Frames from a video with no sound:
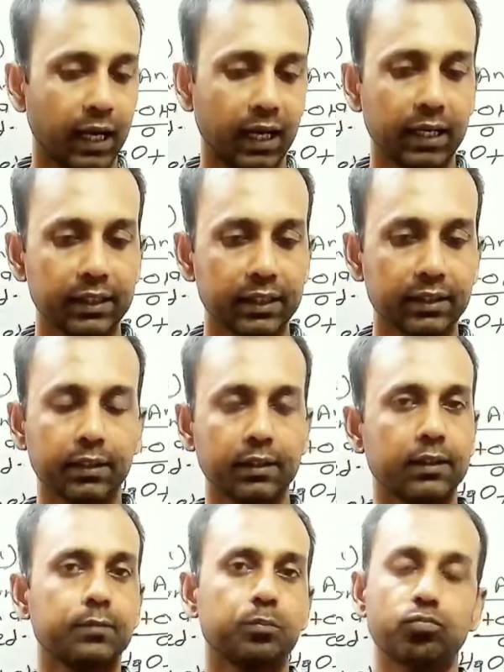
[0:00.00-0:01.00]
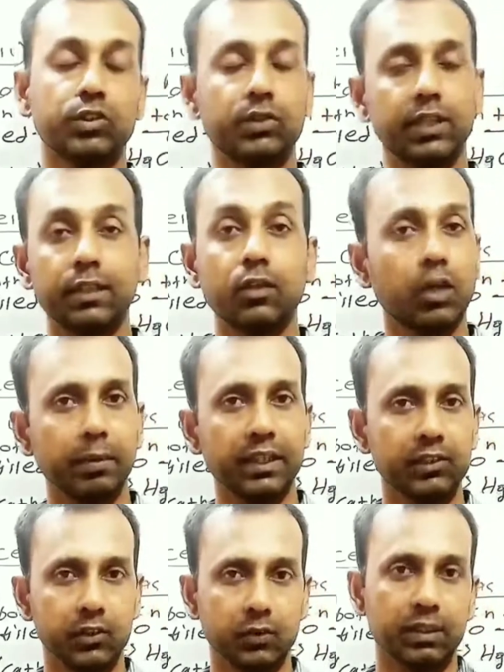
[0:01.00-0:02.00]
and just say God
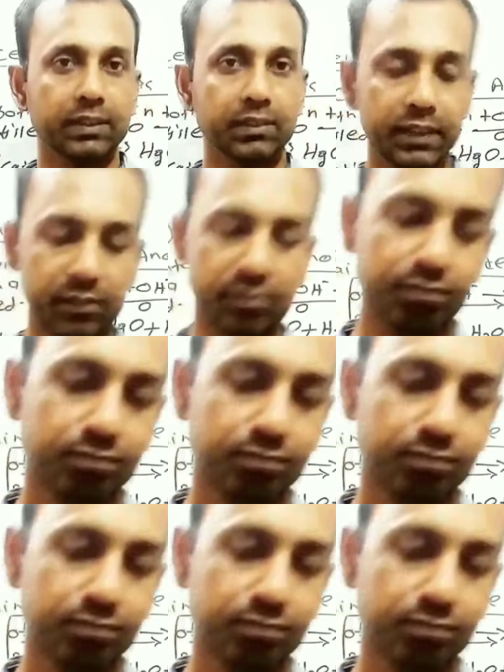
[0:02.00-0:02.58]
bless you. That's it.